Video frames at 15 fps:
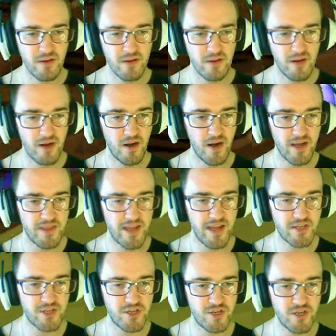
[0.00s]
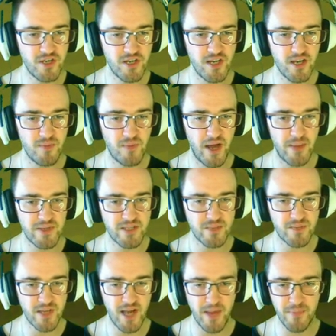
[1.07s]
Alright, that should buy me some
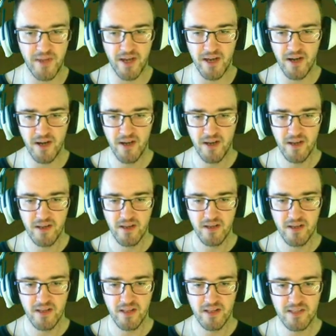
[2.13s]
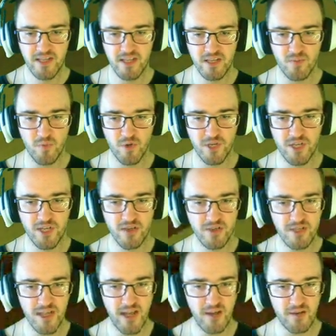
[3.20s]
time there. Let's get some more
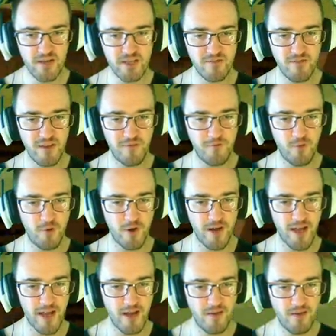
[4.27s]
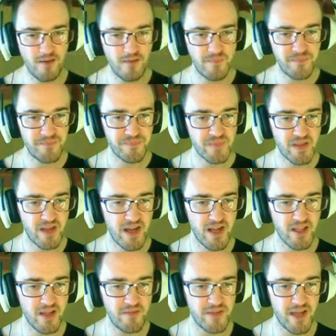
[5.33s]
shields out. It's V4 now. I
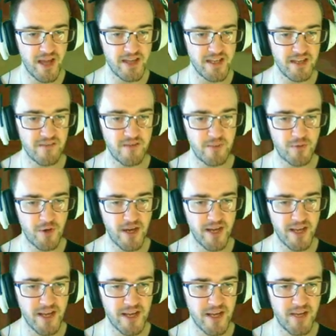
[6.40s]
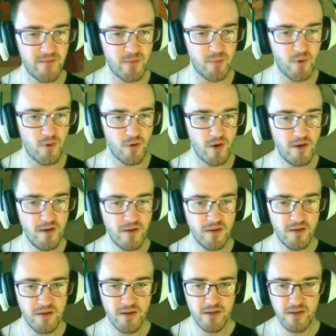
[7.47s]
love the idea of upgrading it even more.
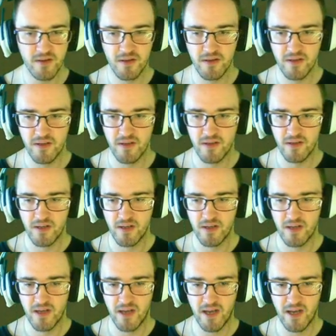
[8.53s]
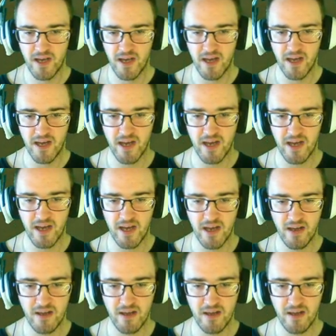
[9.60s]
Uh...